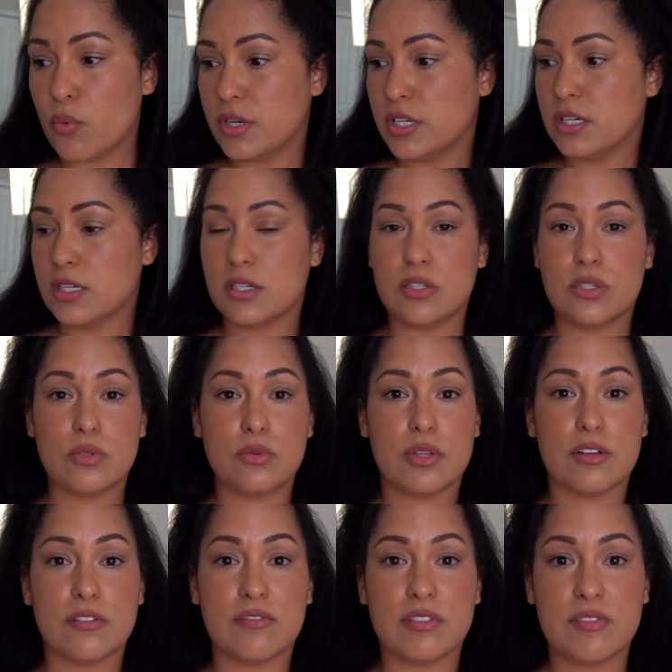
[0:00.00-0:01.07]
What are you gonna do with
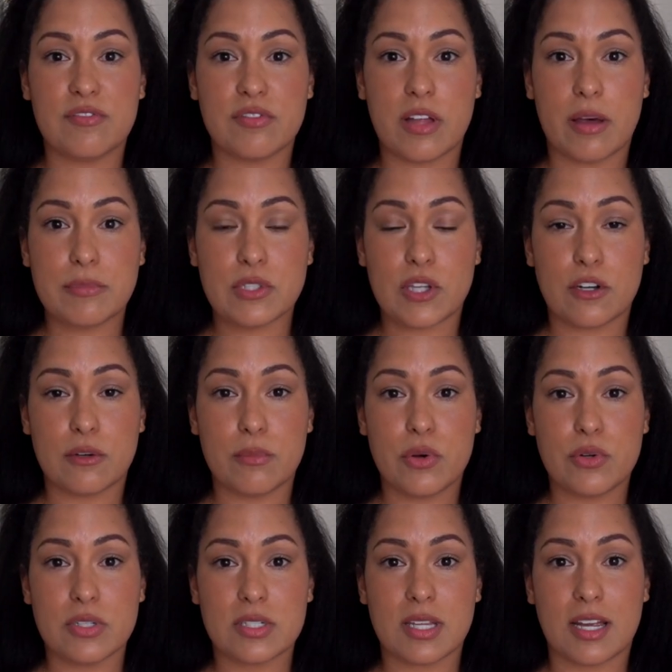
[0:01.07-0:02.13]
your flip-flops on a
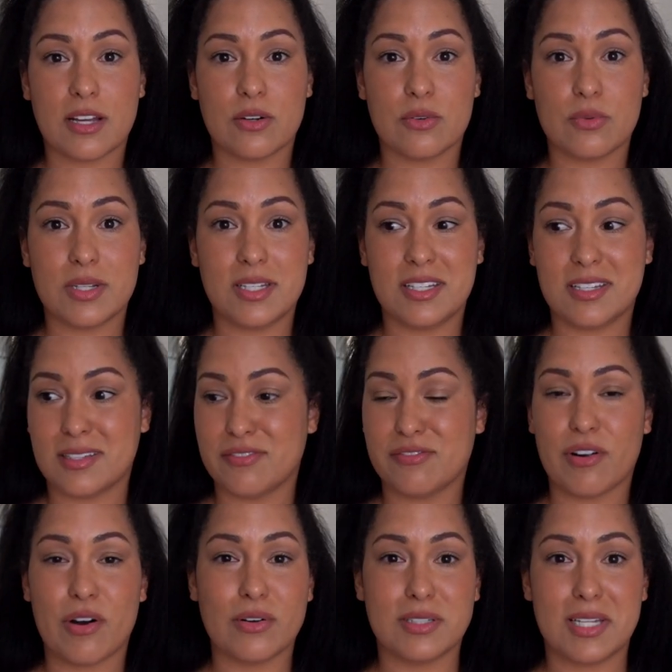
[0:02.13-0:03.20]
motorcycle when you
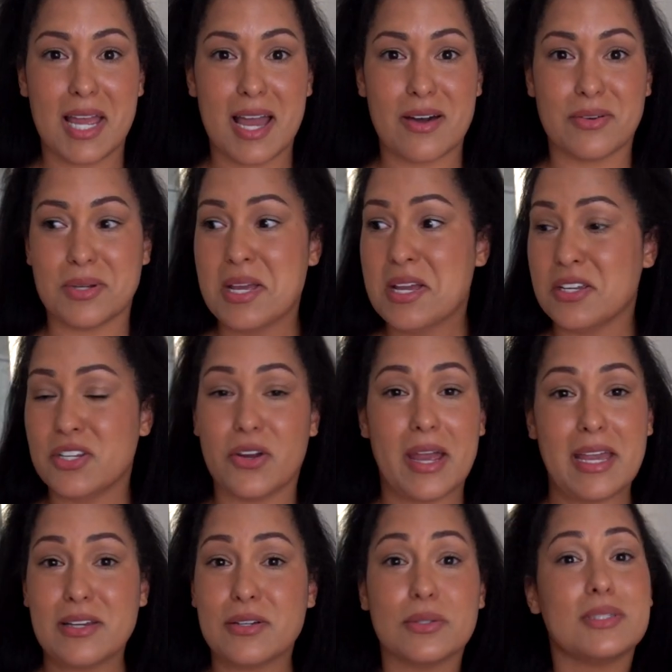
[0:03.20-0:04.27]
fall down? Your
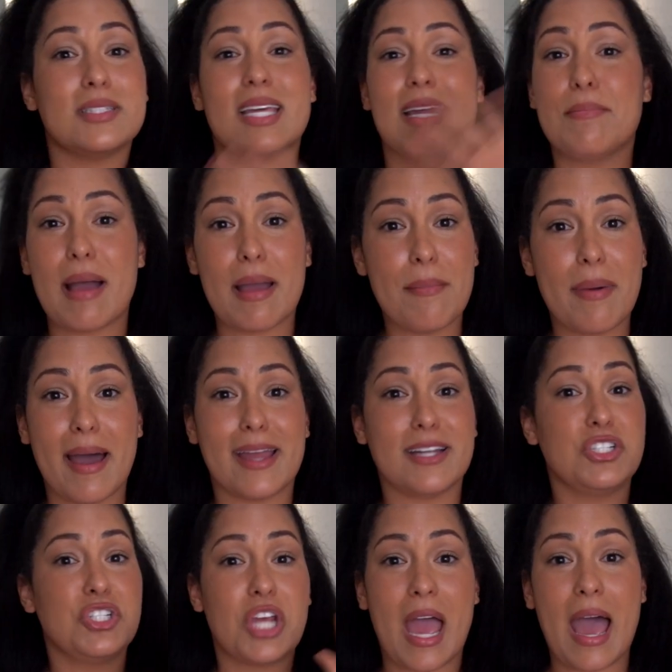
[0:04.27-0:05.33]
ankle, say bye-bye,
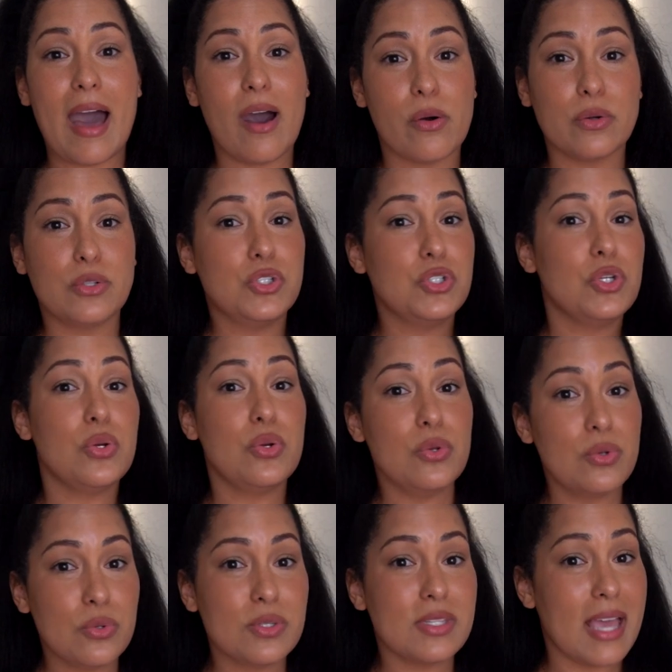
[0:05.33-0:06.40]
ciao,
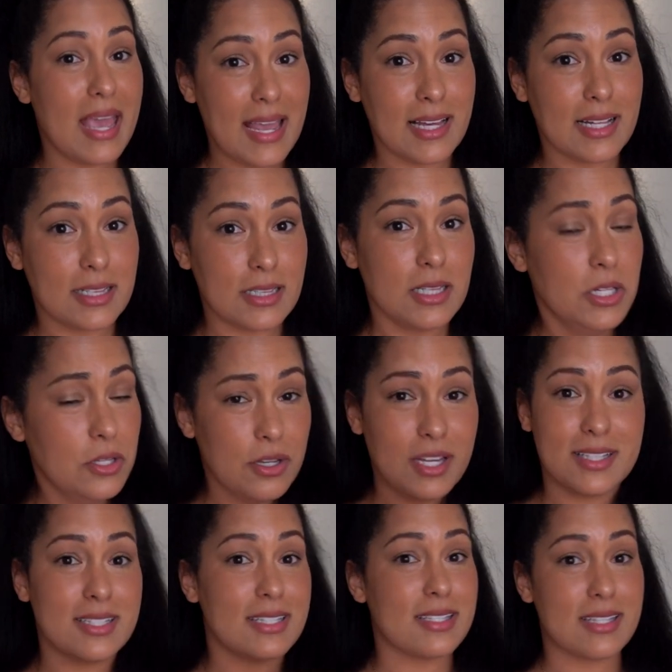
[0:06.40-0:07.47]
choose ankle,
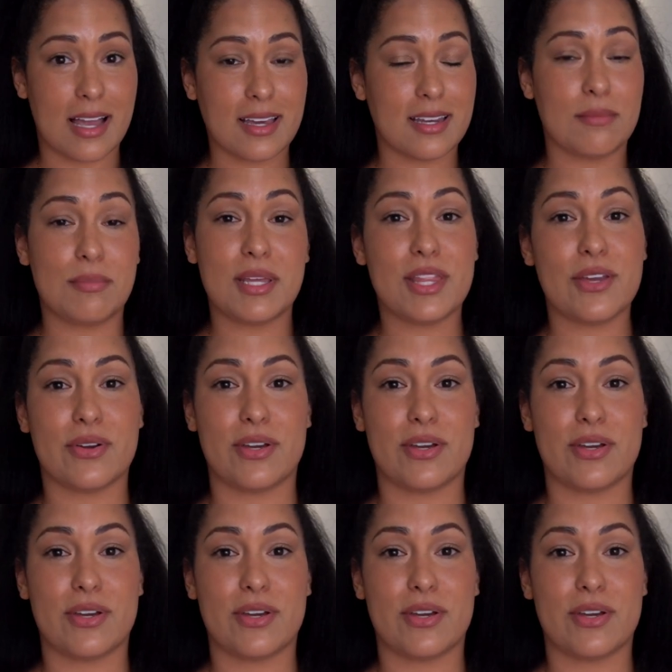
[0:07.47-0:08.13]
because it's not gonna be there